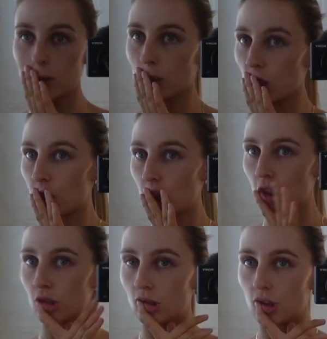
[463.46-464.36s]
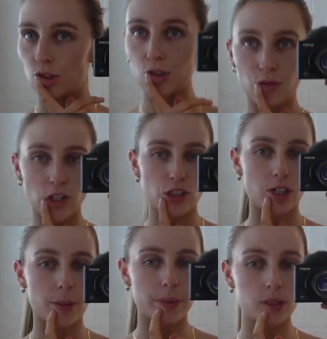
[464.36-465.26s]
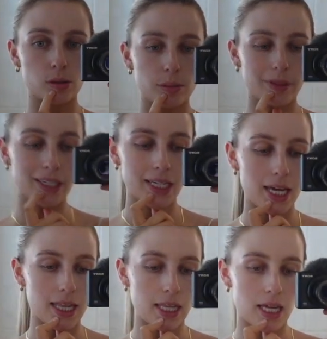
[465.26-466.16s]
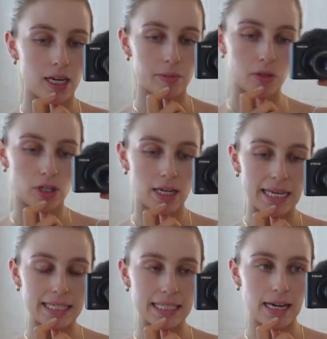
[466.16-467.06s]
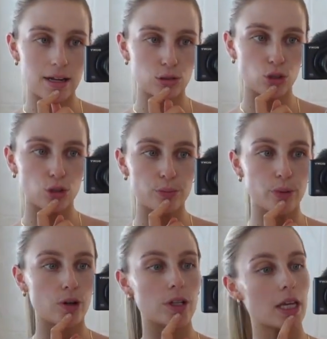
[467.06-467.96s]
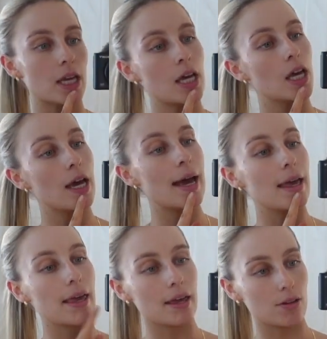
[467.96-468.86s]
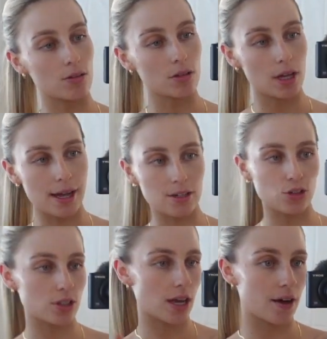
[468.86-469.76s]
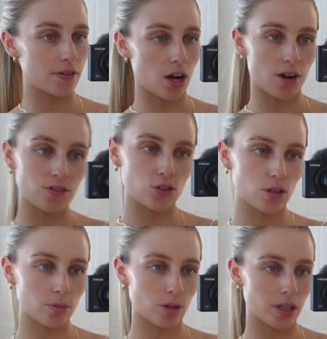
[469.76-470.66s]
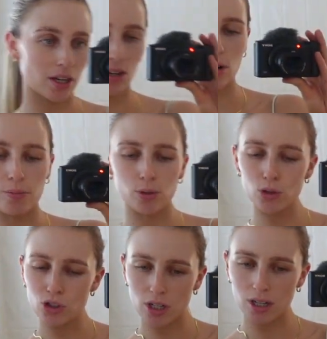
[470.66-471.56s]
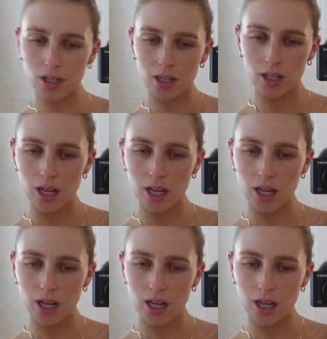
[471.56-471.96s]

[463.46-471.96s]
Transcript: to just freshen up a little bit and then we're gonna head down to Burley Hill and just have an afternoon. I'm gonna get a kombucha